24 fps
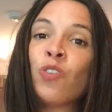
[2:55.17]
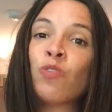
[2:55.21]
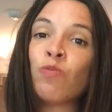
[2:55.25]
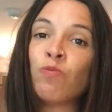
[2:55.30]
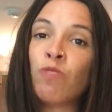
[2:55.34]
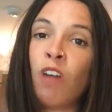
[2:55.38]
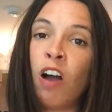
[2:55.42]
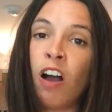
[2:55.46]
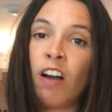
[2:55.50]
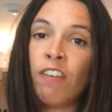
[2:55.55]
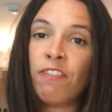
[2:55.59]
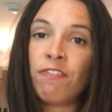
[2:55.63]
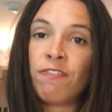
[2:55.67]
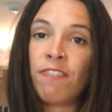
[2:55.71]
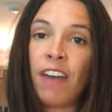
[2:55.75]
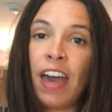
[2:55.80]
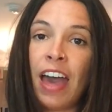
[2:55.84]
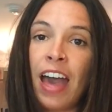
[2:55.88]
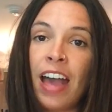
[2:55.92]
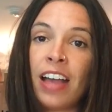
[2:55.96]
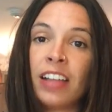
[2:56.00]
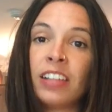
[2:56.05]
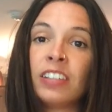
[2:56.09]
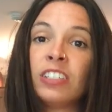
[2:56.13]
raw
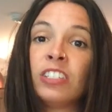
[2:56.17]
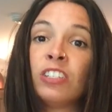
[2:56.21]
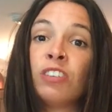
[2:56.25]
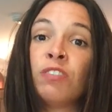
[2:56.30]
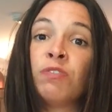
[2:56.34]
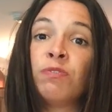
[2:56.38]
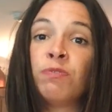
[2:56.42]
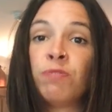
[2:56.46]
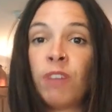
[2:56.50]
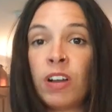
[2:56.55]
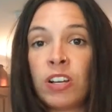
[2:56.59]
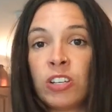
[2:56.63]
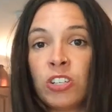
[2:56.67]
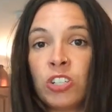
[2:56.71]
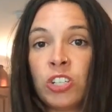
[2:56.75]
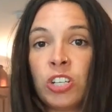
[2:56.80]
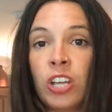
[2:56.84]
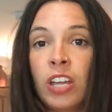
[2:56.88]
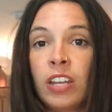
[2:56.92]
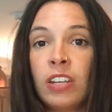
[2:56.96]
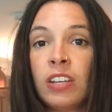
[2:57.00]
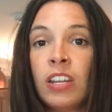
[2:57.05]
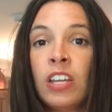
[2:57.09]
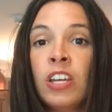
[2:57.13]
fat to
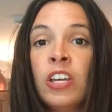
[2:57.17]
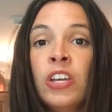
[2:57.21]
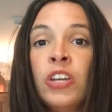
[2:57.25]
function.